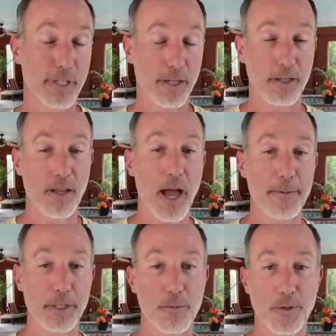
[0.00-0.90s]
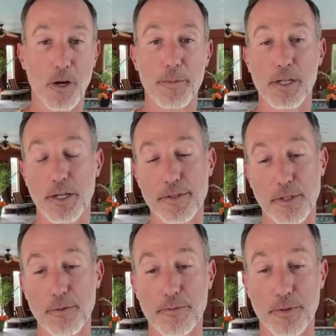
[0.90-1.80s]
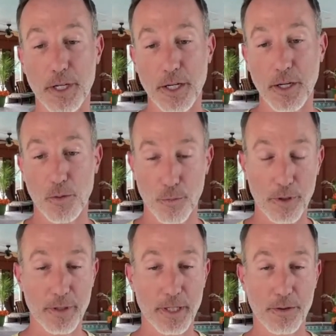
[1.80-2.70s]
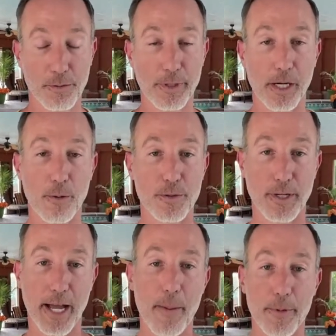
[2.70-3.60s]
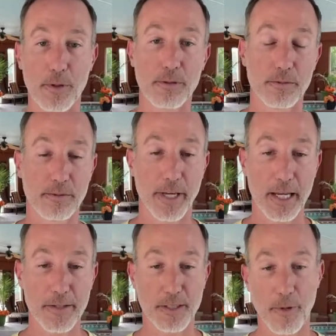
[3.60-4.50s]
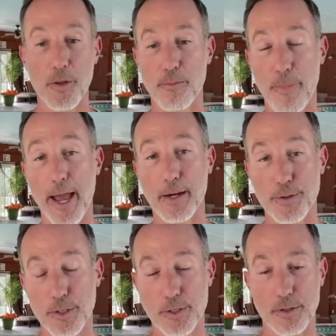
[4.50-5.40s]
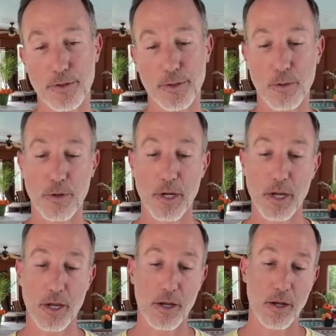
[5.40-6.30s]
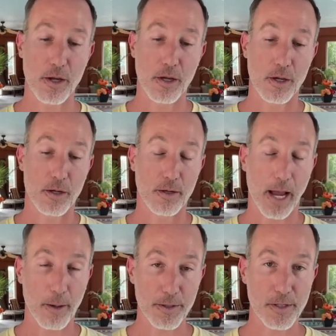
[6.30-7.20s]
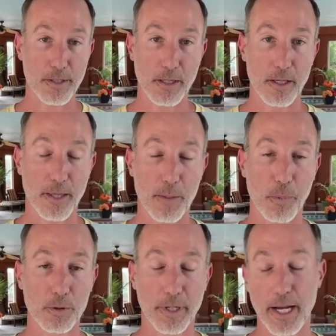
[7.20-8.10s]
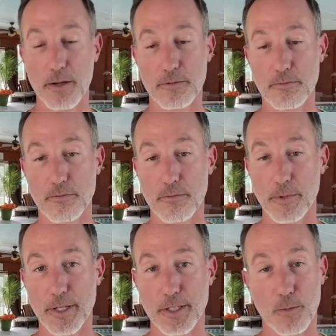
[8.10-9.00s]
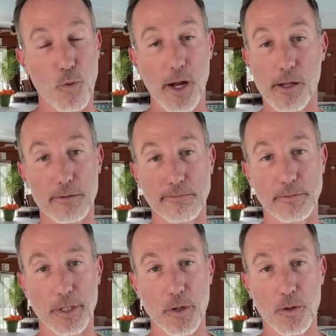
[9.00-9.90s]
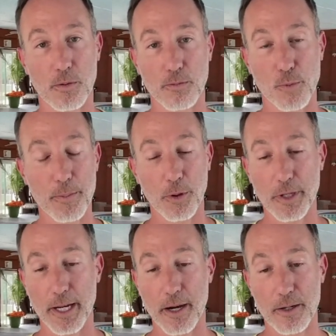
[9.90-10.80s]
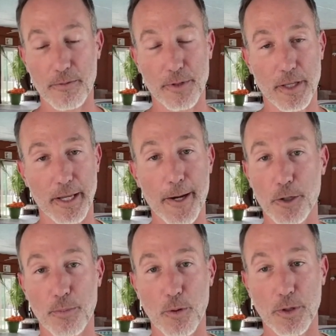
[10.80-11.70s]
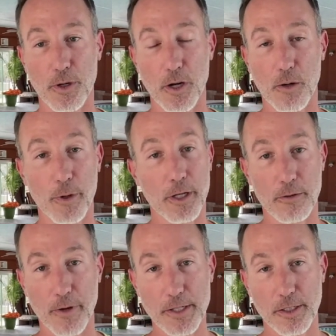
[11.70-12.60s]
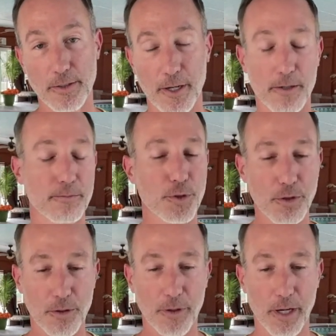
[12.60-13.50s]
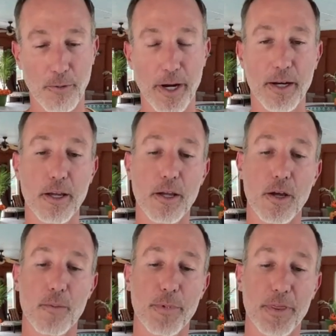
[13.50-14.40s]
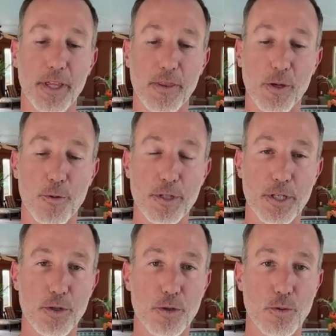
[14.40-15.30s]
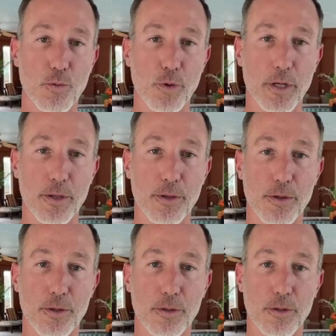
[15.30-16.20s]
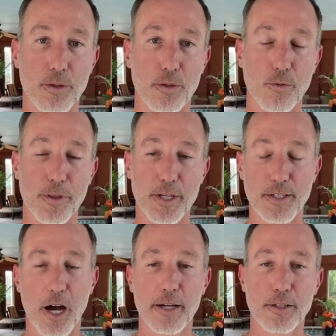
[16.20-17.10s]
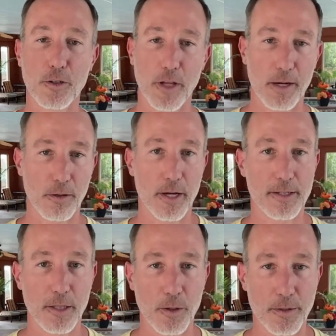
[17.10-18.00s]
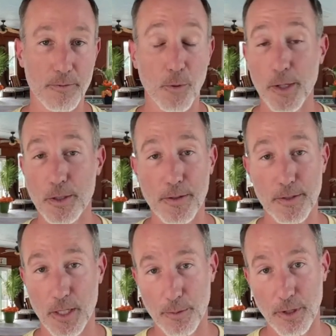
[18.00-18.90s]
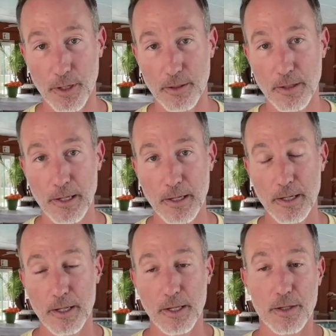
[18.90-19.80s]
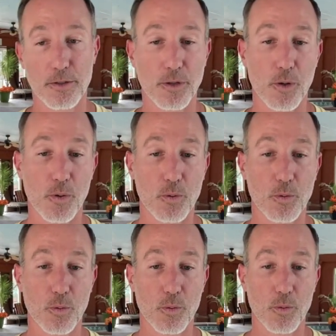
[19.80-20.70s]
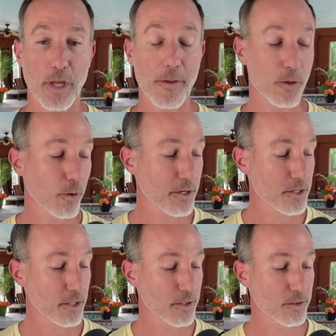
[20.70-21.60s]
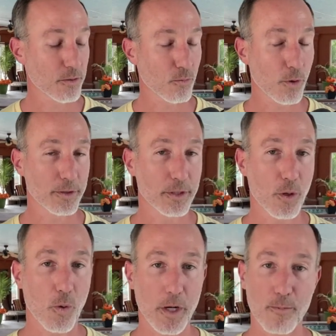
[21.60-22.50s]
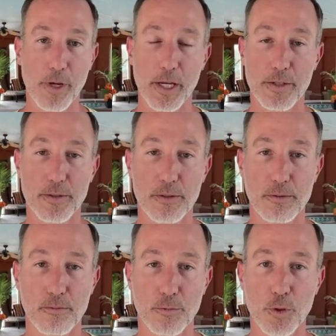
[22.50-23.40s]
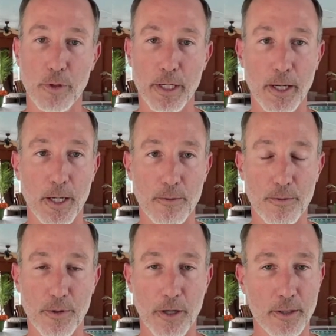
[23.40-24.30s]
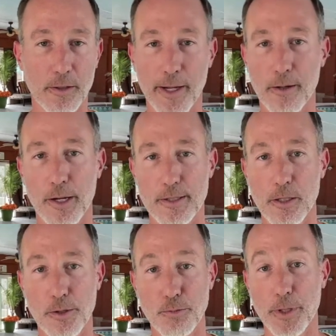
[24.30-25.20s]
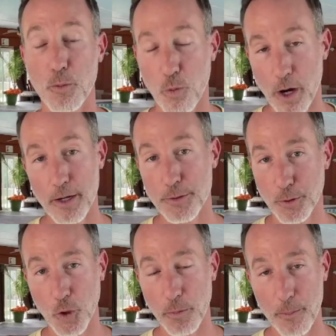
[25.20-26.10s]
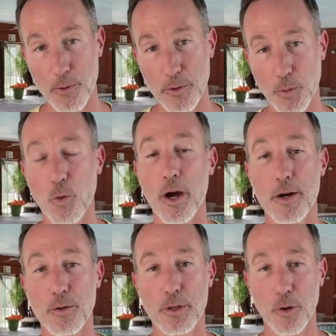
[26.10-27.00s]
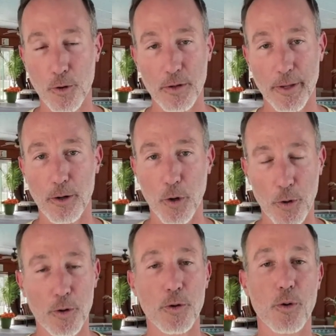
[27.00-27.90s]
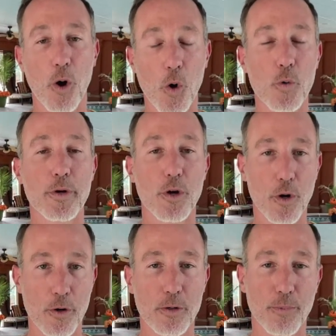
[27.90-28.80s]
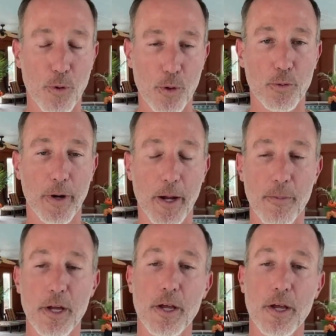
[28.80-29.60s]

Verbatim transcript: collapsed. It was all because of really Three Arrows Capital and some other bad decisions. So Alex just said that they pulled it out. They said, well, you know, we pulled it out of uh, the anchor protocol. We didn't invest in Terra. Sure. Okay. Right. But then there was an issue with, with these uncollateralized loans and Voyager did the same thing. So now the question is, well, did Coinbase do any kind of uncollateralized loans? Well, they wanted to. Remember, they wanted to do the earn, their earn, own earn program.